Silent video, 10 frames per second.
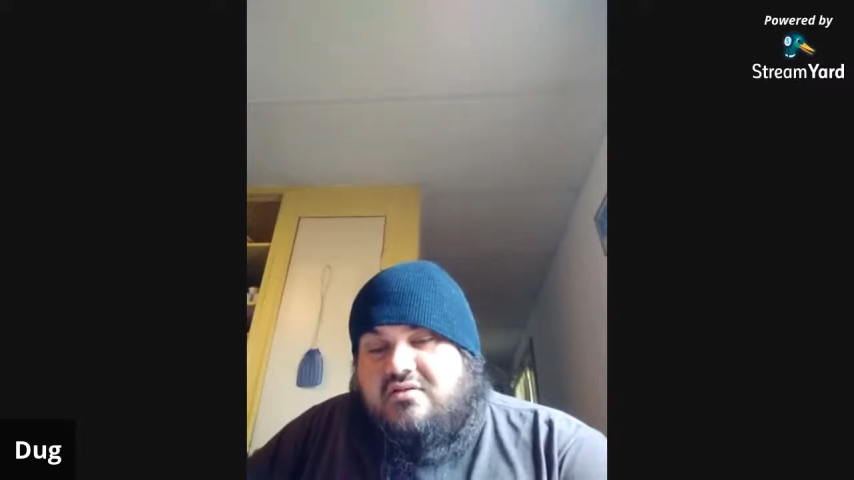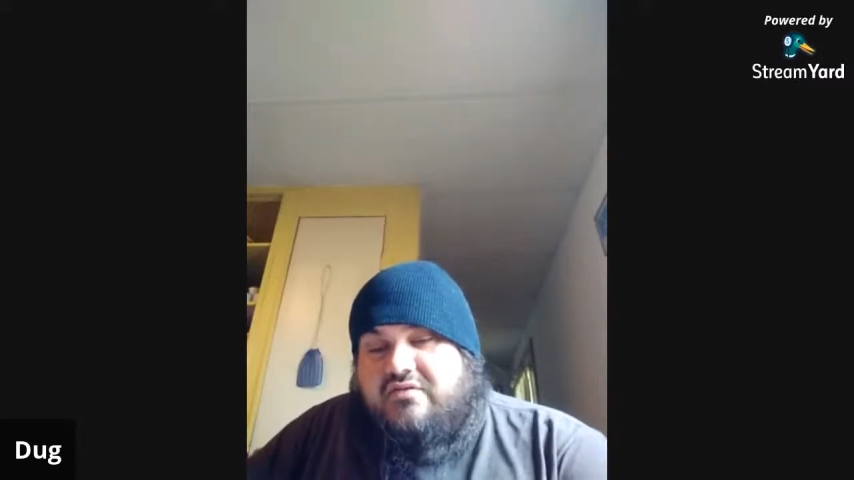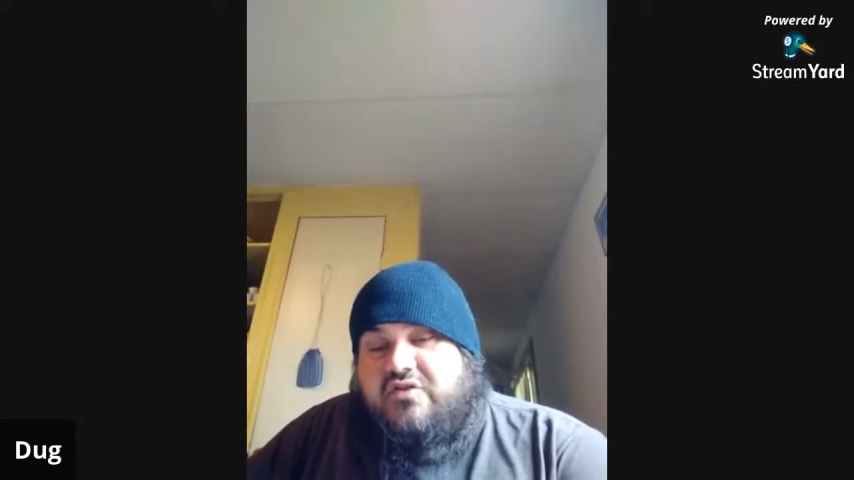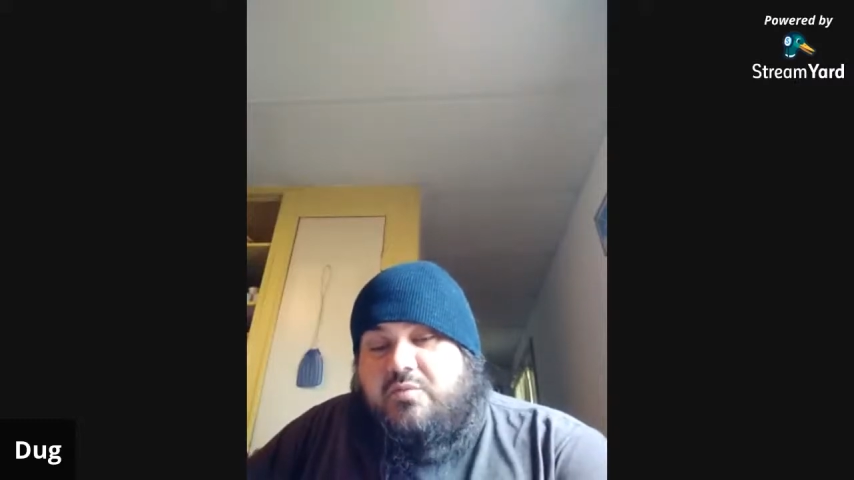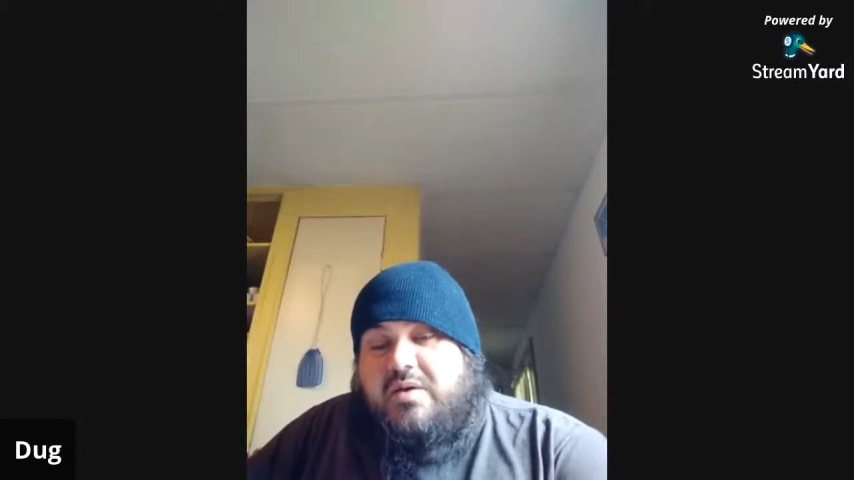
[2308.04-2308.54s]

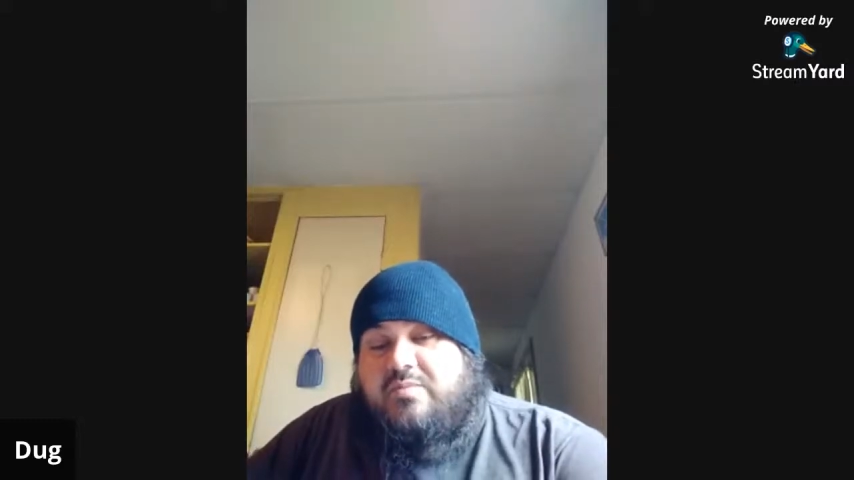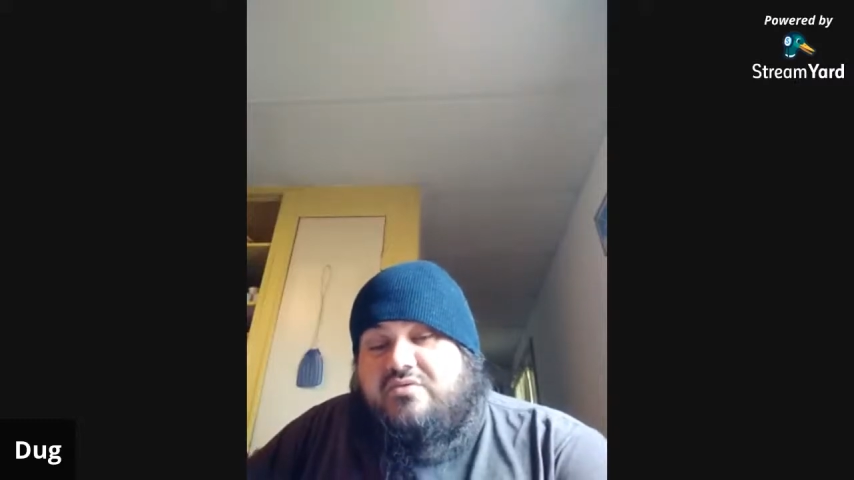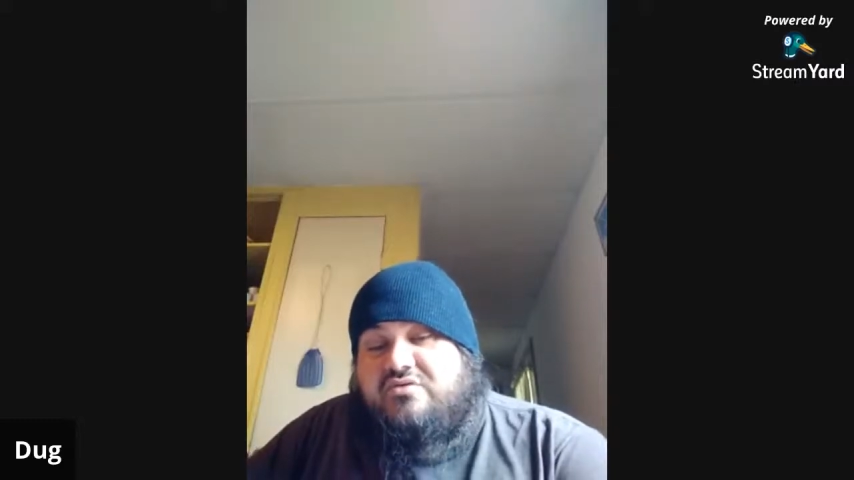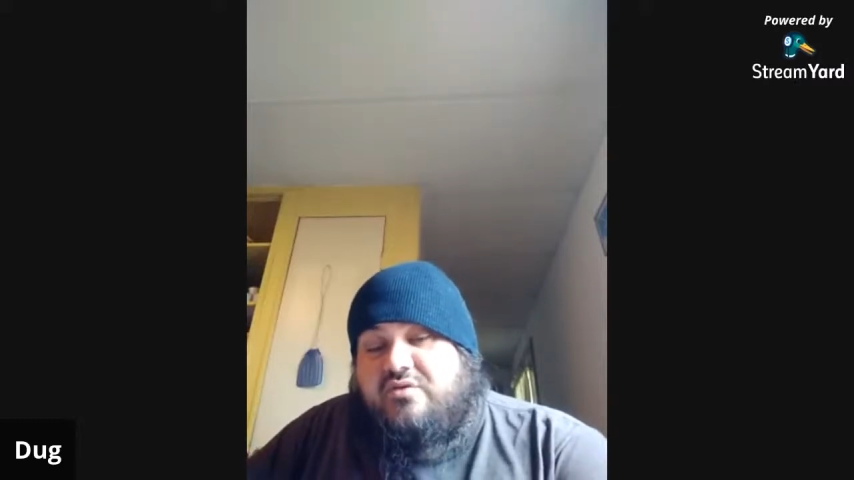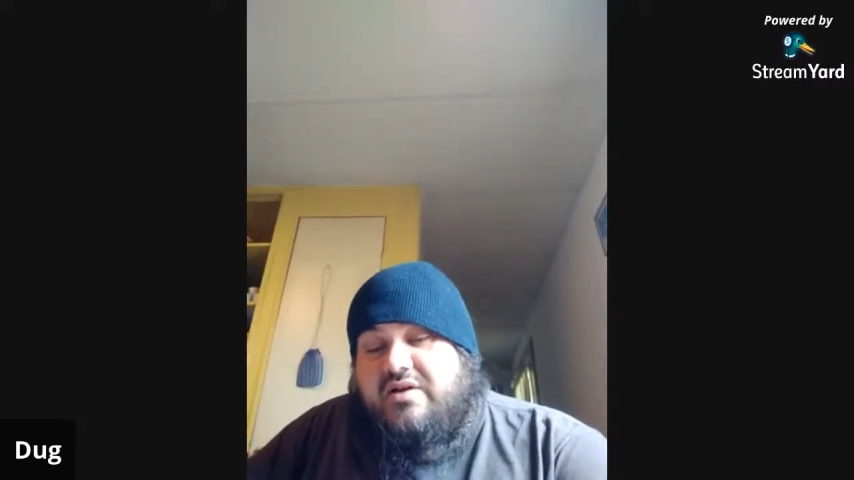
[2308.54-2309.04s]
a few
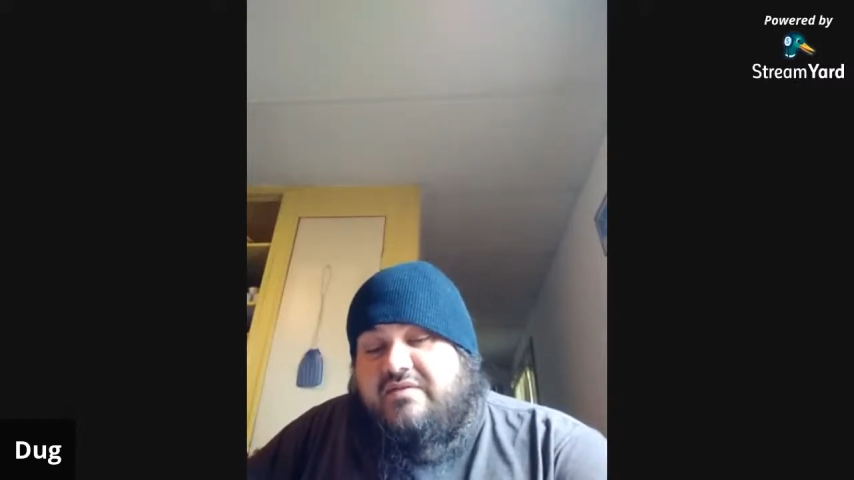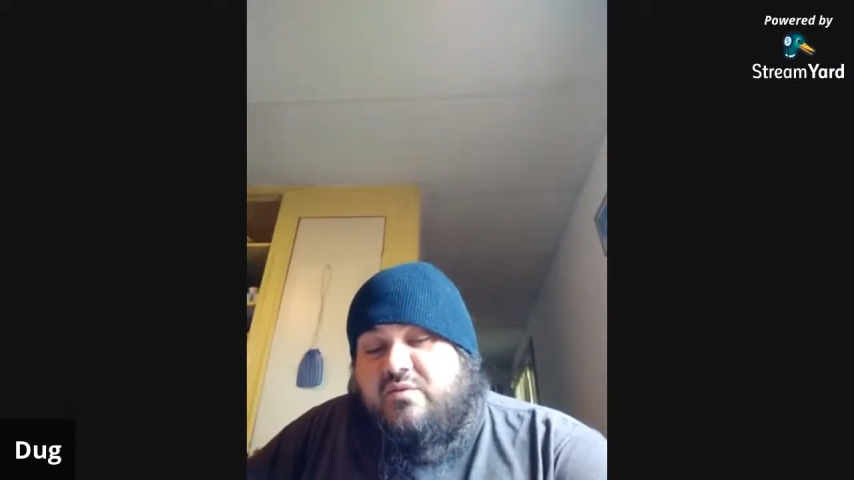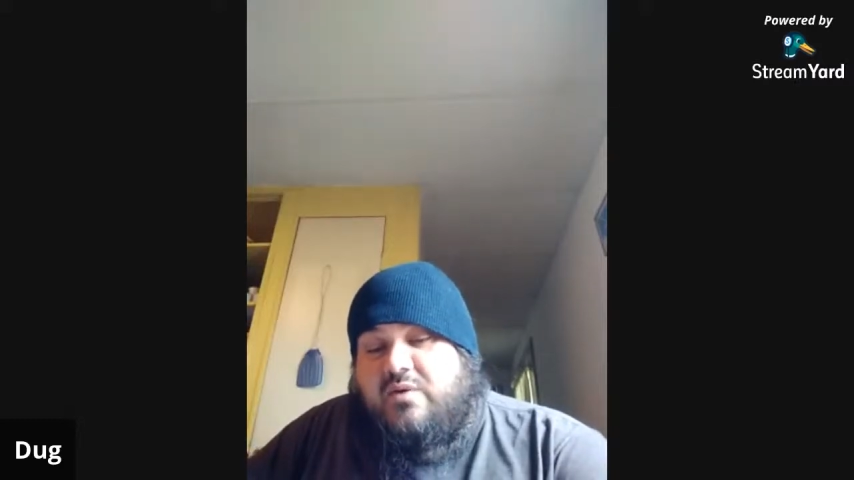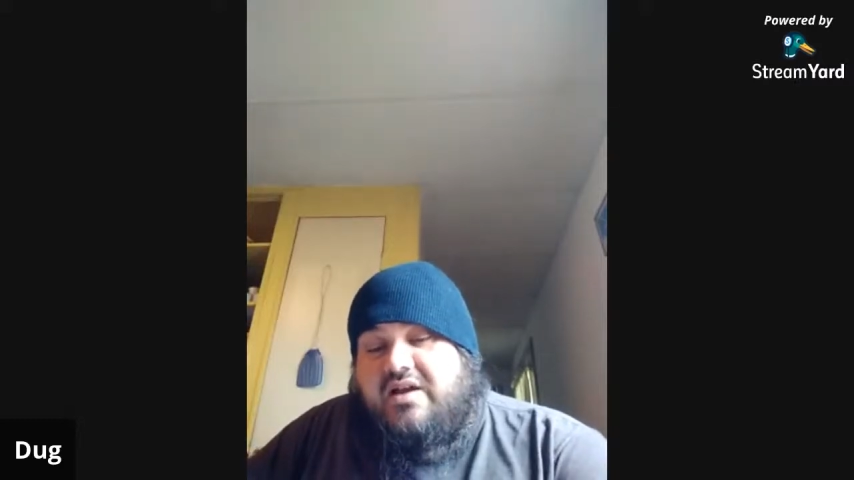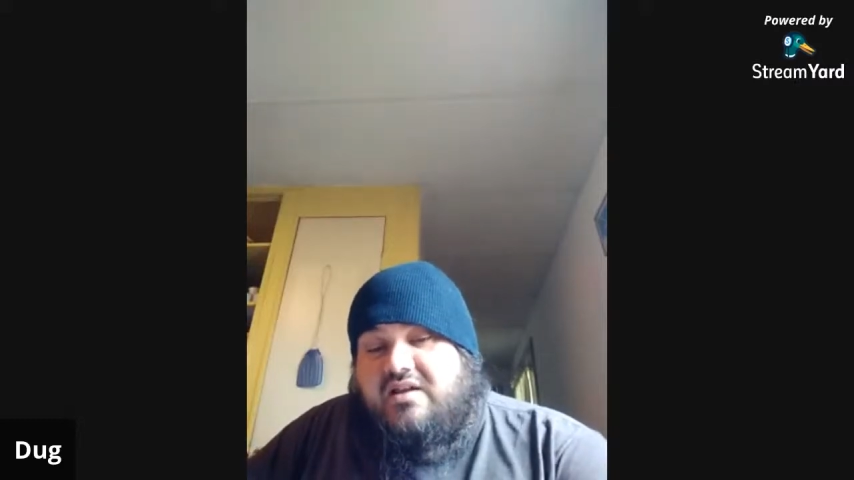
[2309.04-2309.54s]
people's gonna have
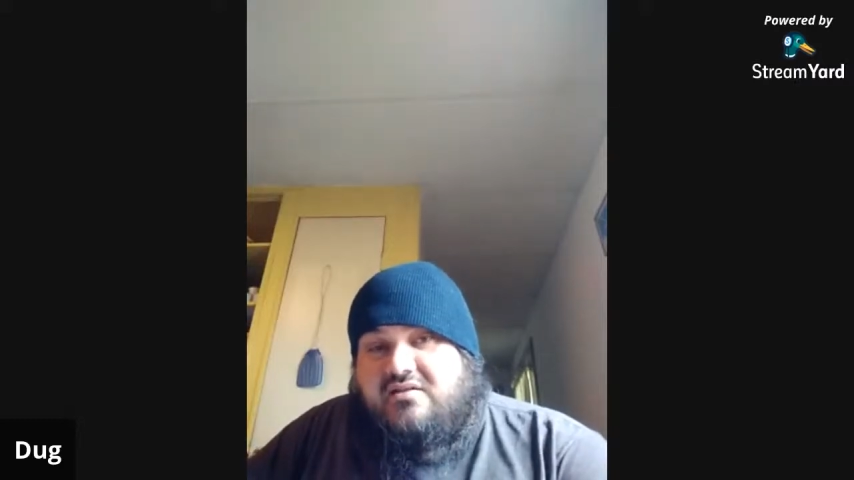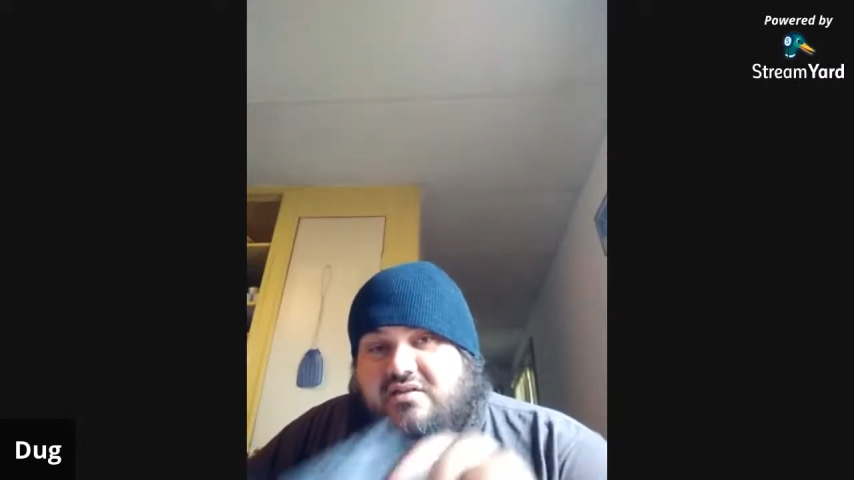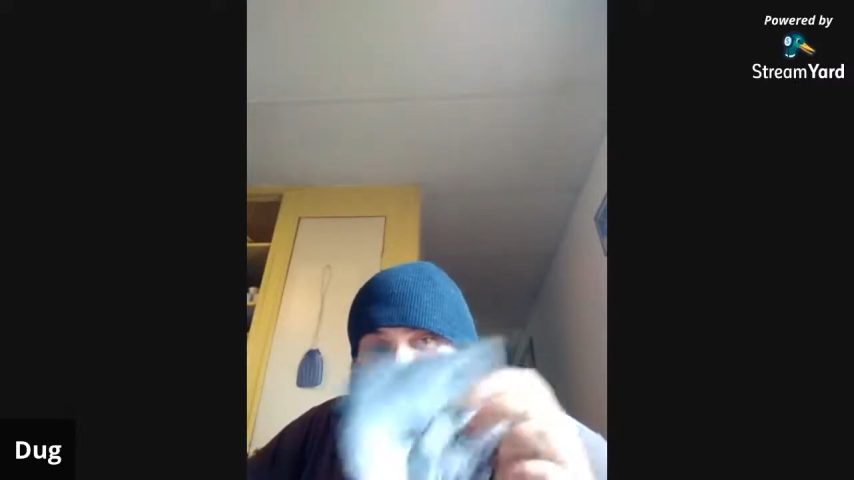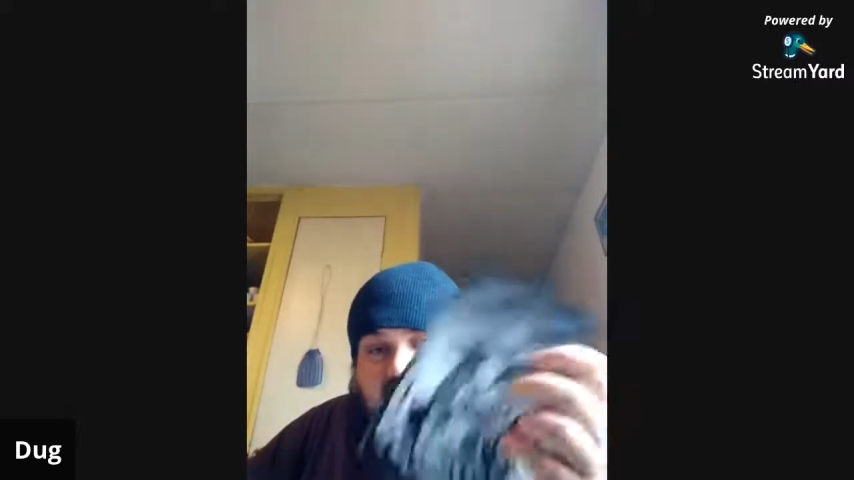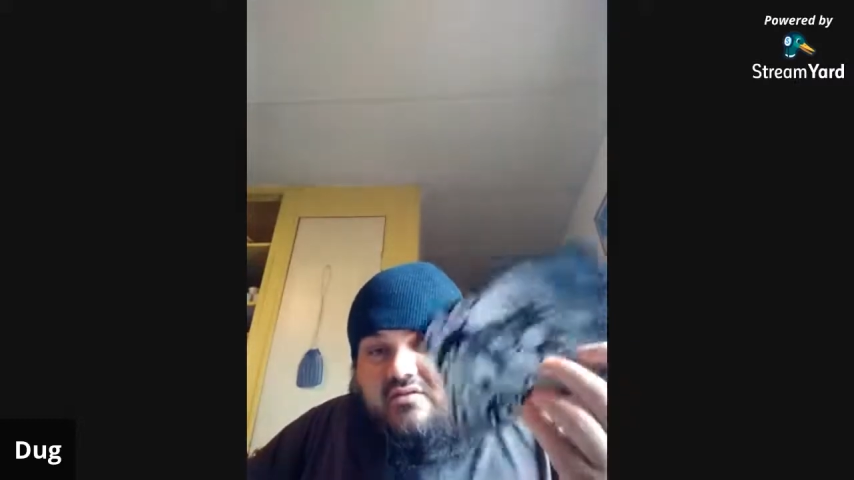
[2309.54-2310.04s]
to wait
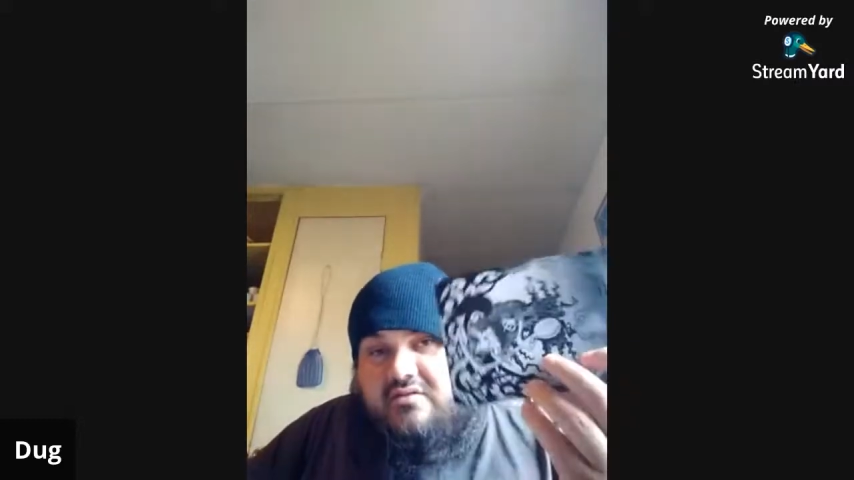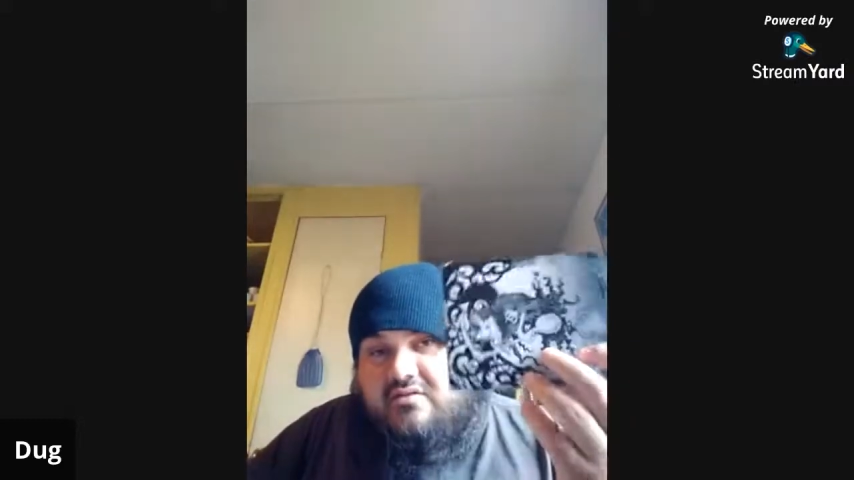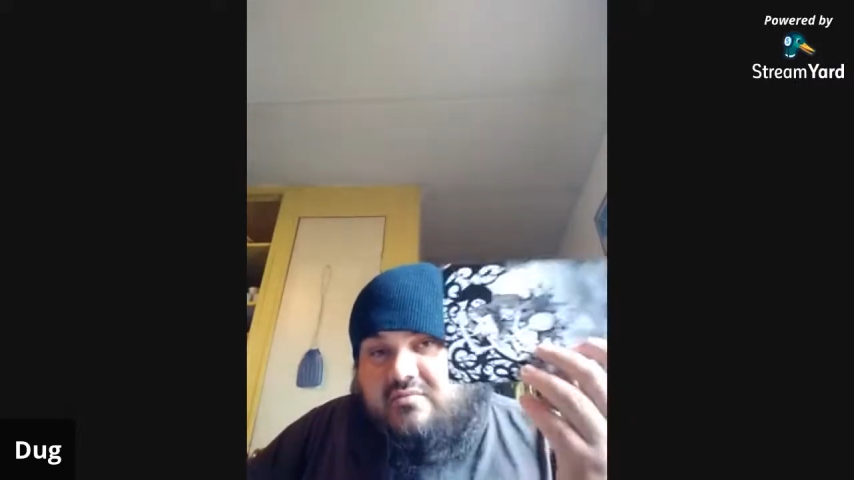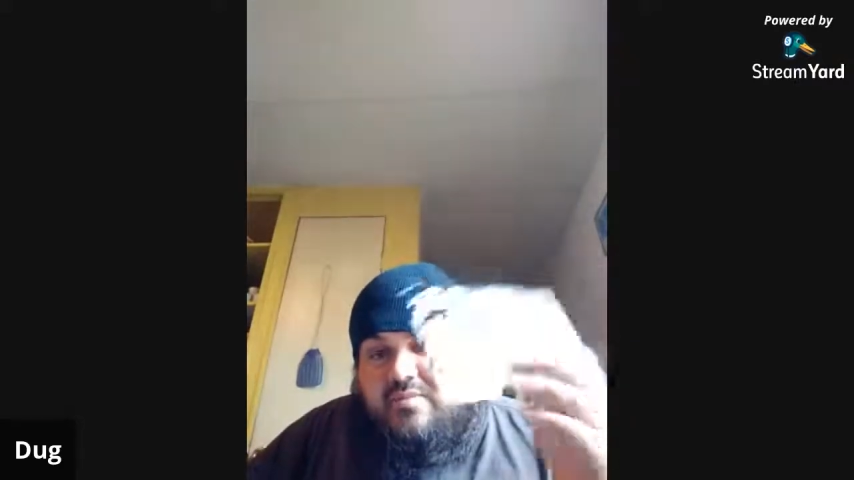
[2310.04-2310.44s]
to get their